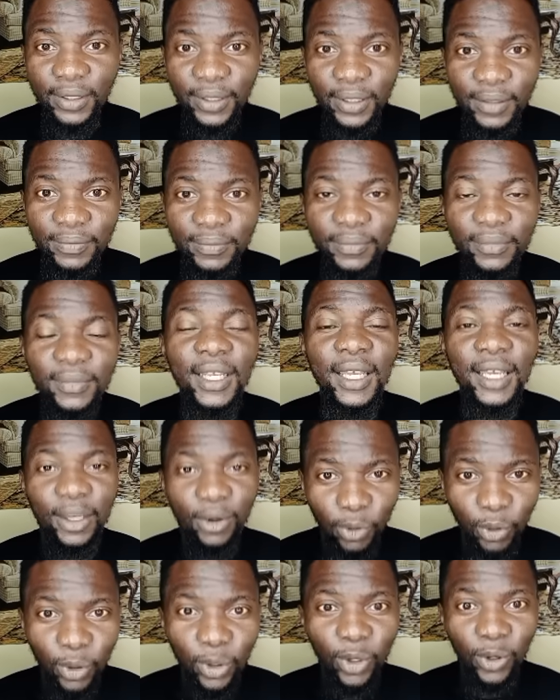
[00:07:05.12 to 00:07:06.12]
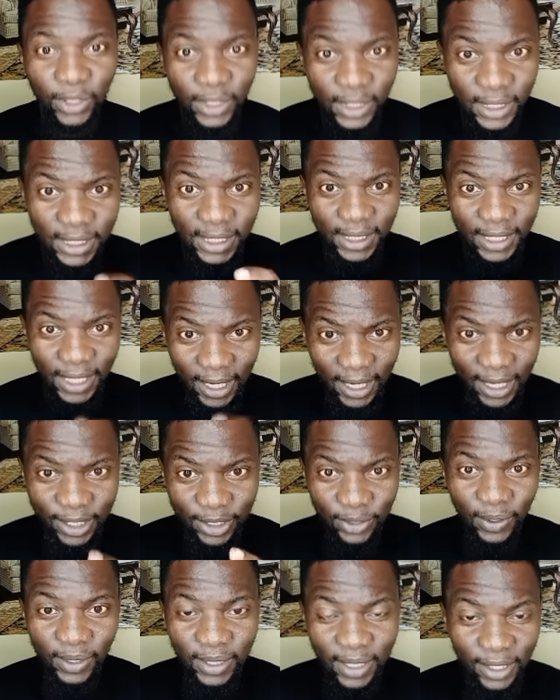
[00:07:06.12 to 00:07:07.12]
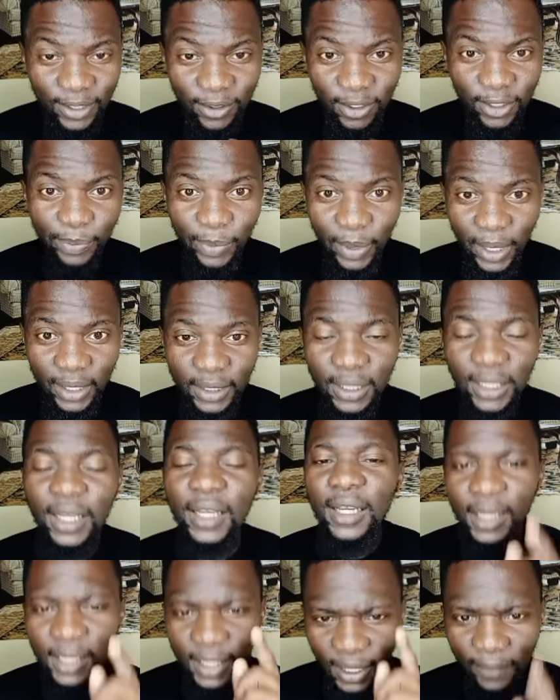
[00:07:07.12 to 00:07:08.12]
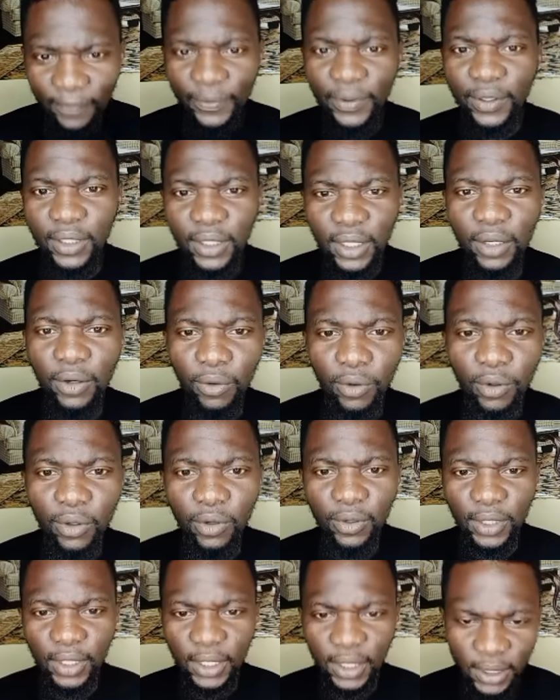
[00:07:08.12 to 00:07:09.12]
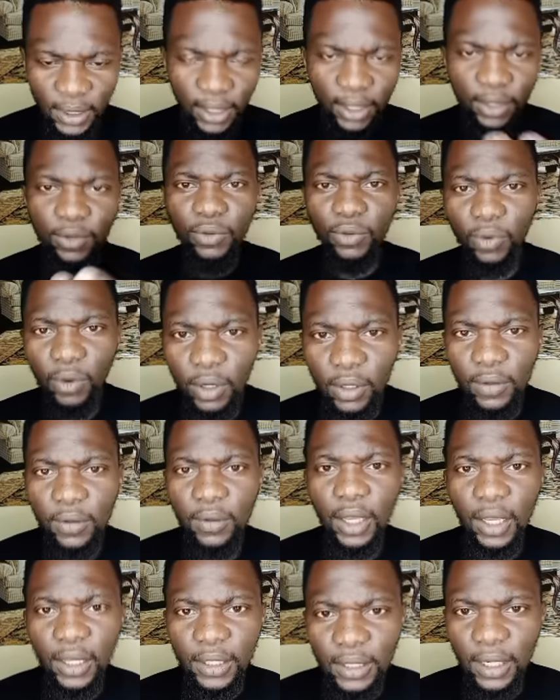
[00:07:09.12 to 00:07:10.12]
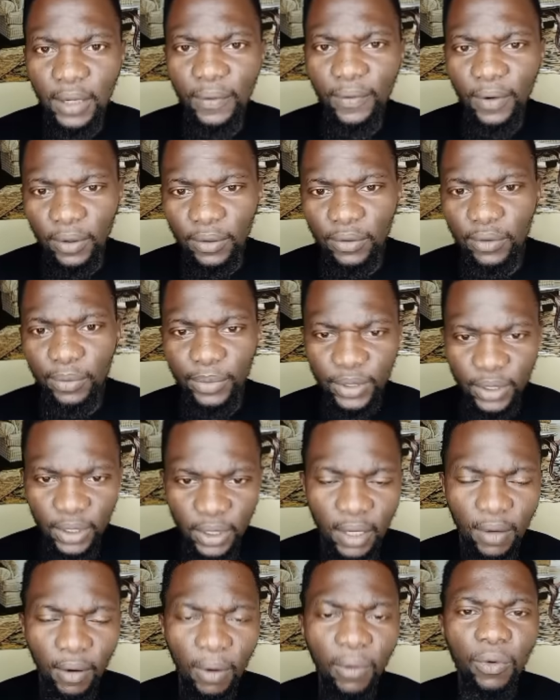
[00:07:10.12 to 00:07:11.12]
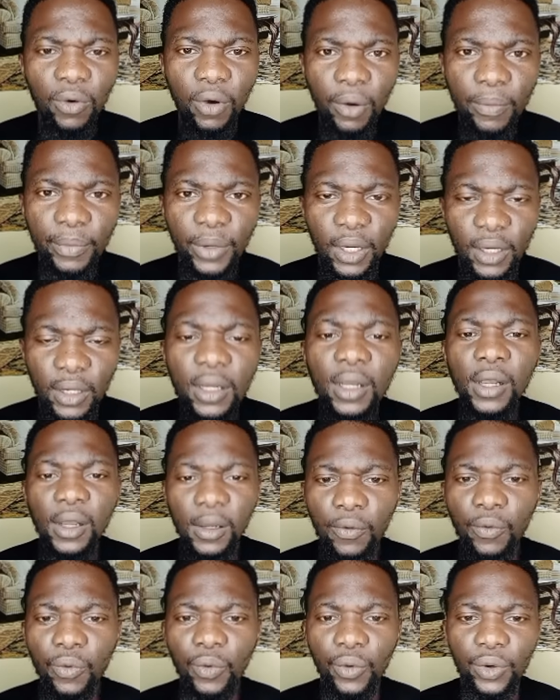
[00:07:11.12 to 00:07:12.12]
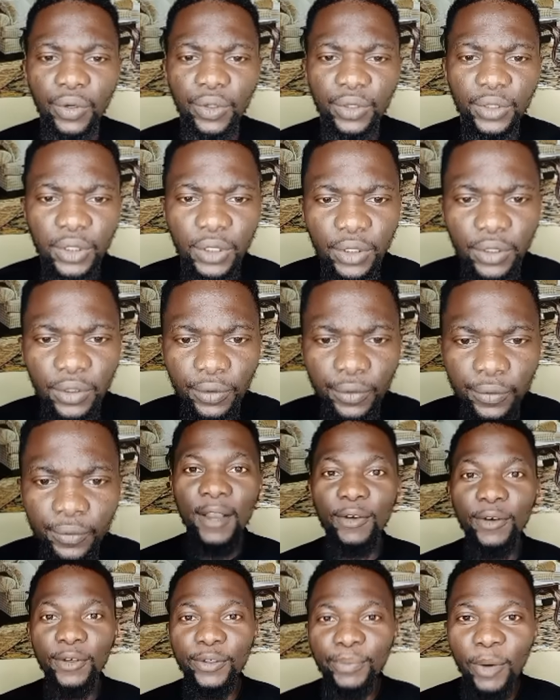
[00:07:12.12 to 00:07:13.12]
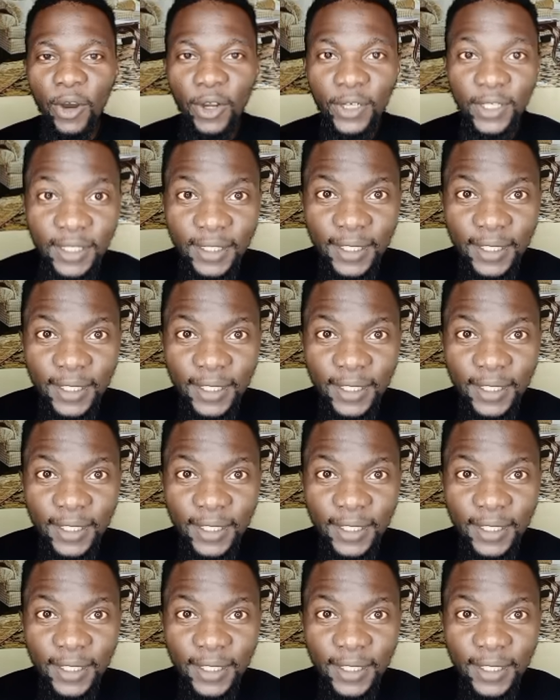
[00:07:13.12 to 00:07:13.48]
It's sad that in your short, dubious and disgraceful time with Obi, you still fail to learn a thing or two about Igbos. But I will help you with one.